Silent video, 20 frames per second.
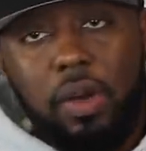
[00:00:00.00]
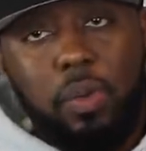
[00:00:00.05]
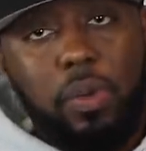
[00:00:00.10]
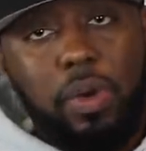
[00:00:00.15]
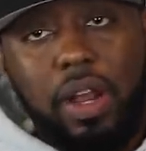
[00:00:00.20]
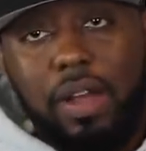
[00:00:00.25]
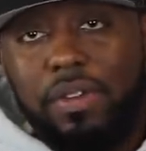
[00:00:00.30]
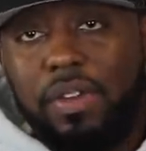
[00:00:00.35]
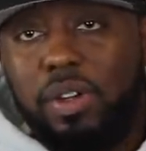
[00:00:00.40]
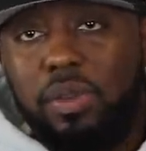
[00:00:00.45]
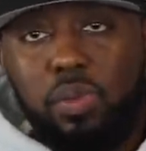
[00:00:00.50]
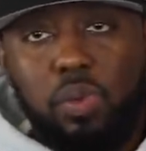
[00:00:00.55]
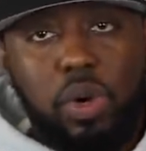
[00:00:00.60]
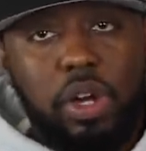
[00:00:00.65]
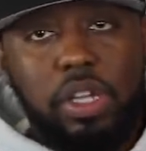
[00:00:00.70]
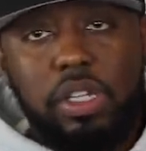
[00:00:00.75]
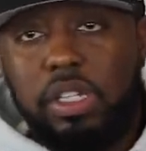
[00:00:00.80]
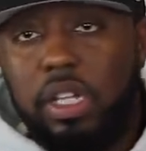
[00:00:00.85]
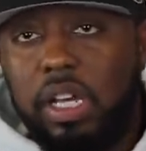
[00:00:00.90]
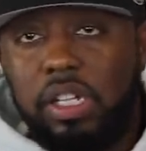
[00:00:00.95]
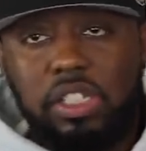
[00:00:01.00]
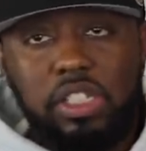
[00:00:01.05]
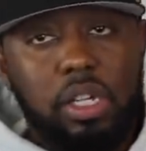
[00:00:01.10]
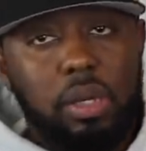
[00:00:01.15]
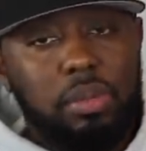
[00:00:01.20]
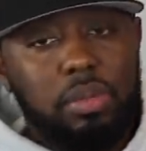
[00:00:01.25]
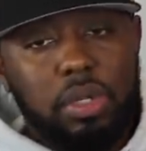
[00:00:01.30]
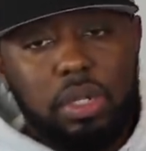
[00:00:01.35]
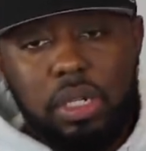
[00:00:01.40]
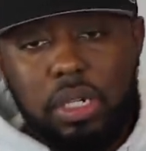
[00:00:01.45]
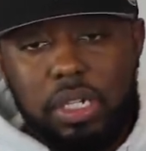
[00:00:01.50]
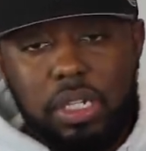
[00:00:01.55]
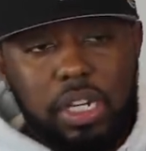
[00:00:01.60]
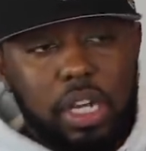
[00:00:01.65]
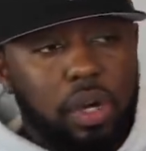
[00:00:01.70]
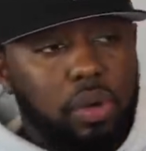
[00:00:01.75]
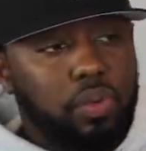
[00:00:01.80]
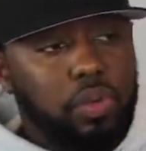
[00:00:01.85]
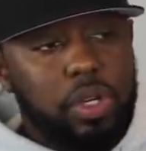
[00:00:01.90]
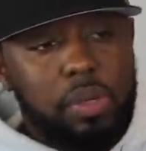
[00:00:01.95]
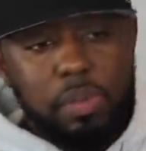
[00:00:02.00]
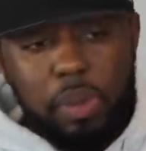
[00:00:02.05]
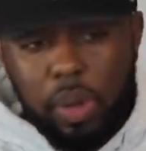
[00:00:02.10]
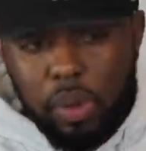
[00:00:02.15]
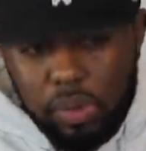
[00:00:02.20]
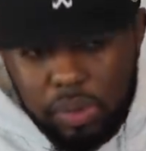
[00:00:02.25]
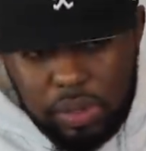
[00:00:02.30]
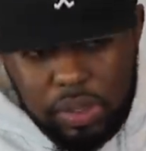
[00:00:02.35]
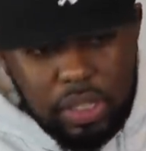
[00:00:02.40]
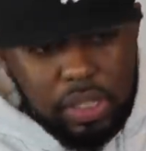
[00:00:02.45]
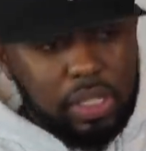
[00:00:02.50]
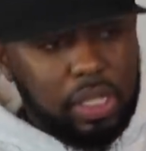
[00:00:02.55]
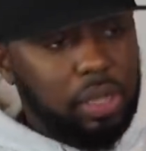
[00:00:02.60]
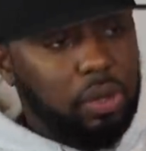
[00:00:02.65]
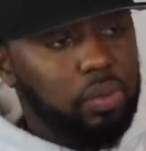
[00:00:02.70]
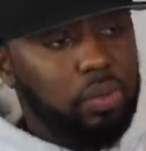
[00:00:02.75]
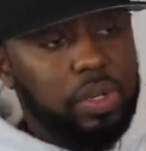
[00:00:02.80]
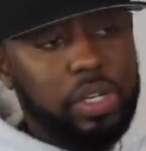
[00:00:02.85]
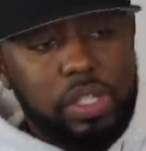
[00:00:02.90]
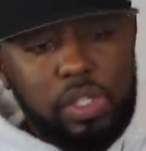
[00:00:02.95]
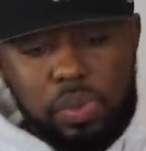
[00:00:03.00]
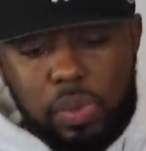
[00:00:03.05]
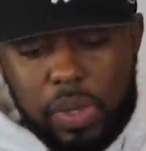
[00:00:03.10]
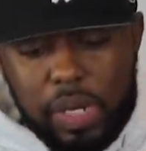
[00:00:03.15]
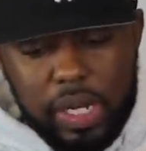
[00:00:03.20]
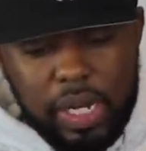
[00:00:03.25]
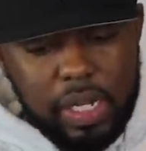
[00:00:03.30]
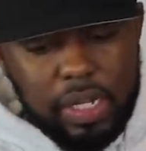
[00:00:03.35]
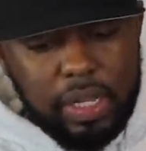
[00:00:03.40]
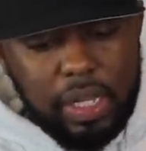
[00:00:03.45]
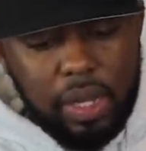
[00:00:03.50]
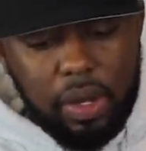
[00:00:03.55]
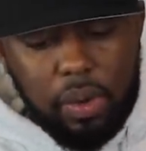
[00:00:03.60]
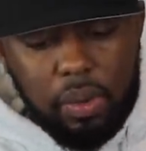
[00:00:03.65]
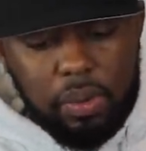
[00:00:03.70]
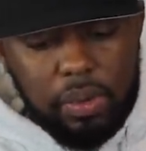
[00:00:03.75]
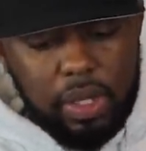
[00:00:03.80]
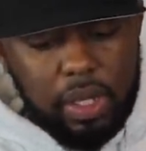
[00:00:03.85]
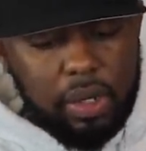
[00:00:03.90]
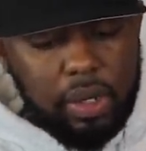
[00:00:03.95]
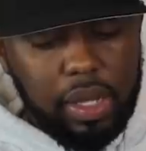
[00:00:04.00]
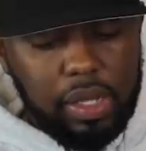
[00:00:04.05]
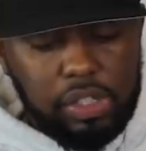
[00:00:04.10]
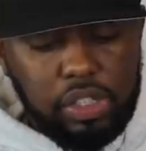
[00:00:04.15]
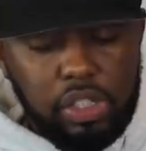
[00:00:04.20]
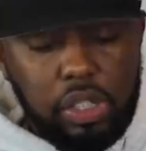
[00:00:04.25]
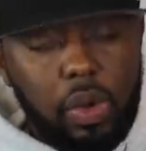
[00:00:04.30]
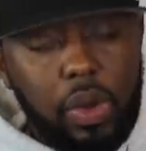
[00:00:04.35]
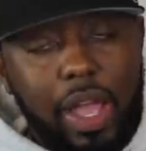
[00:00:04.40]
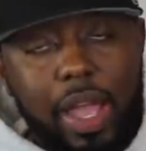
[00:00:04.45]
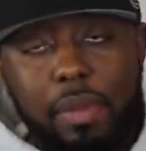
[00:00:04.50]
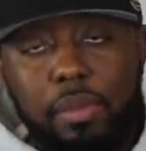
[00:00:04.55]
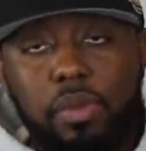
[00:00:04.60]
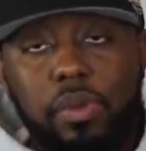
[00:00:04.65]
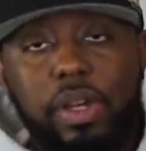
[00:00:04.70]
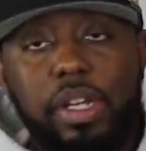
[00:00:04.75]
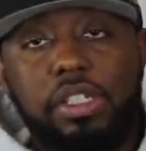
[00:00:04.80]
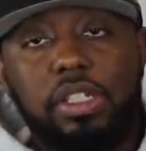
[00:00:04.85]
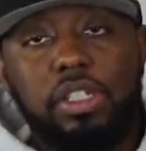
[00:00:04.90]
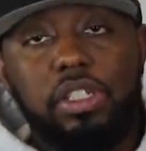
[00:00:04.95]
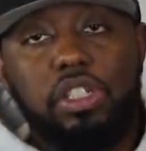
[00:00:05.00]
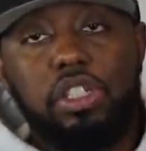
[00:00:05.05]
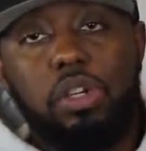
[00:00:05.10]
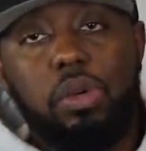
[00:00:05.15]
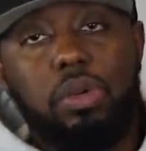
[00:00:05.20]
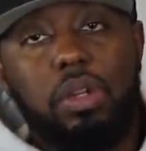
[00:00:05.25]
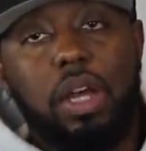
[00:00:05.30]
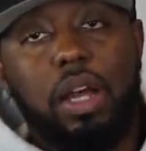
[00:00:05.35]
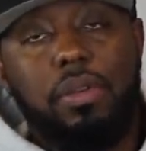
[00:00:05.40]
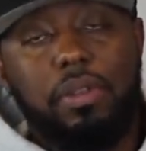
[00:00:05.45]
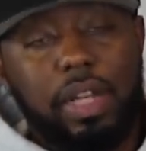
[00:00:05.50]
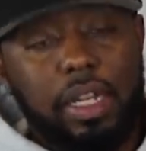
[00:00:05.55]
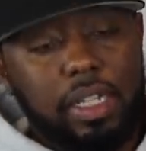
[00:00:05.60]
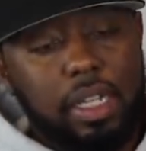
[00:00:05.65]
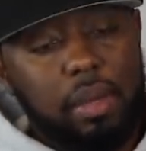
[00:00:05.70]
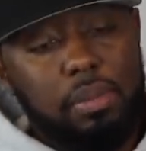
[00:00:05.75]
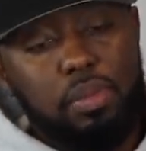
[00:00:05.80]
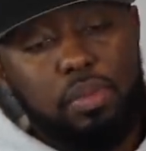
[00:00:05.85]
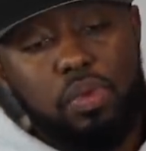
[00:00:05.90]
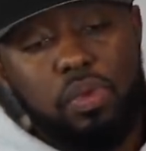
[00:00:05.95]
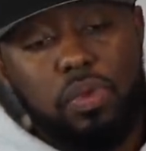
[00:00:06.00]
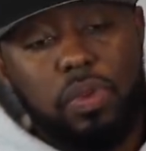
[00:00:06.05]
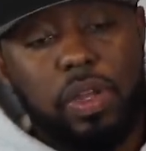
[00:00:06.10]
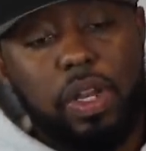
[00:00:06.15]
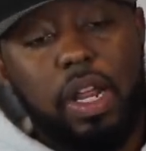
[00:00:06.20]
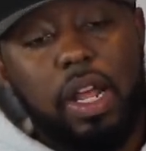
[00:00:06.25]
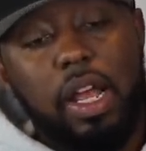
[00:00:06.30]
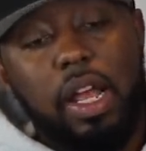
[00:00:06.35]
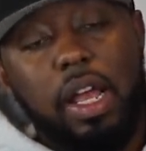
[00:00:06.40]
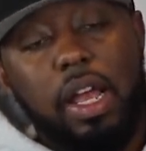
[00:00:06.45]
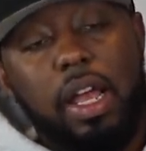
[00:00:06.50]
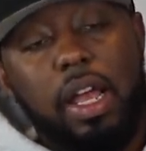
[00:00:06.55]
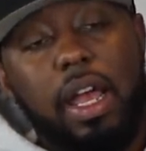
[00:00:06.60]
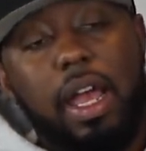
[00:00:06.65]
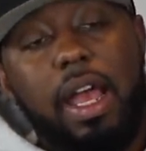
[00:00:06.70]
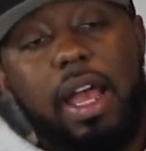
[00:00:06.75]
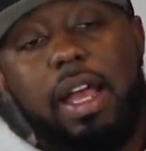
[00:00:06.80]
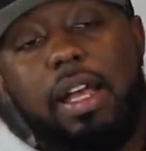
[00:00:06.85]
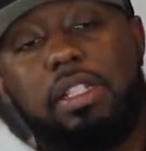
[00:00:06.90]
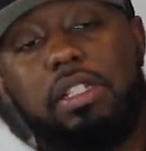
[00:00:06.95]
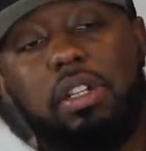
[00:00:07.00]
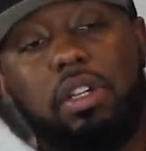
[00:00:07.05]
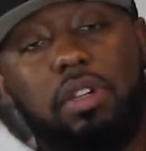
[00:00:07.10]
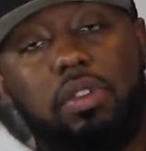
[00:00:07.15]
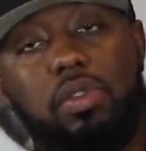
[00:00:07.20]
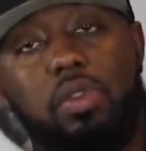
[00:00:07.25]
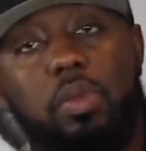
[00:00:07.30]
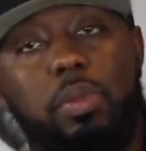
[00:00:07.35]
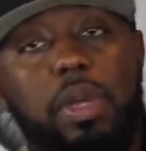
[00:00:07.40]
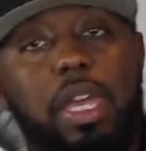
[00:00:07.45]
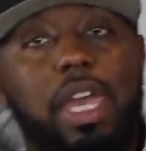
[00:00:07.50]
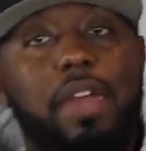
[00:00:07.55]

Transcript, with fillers: Whenever one does something good, they'll repost it, they'll retweet it, they'll they'll show admiration and show love like they're moving as a group.